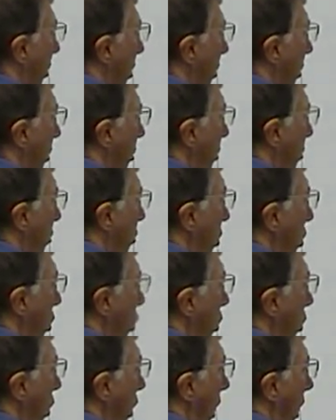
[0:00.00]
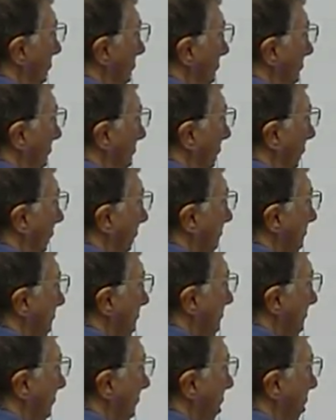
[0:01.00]
on through, and
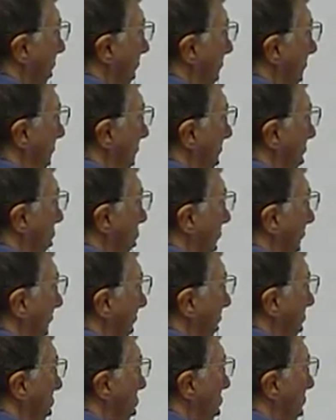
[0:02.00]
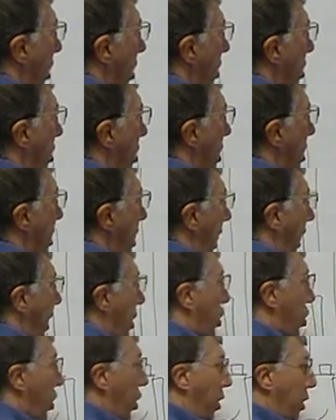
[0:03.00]
over here we have a charge
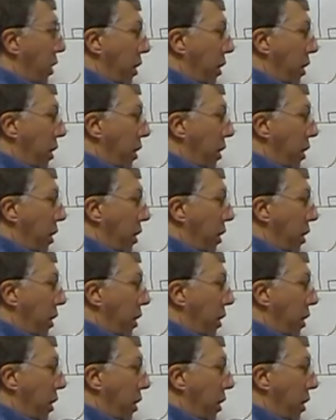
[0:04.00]
detection.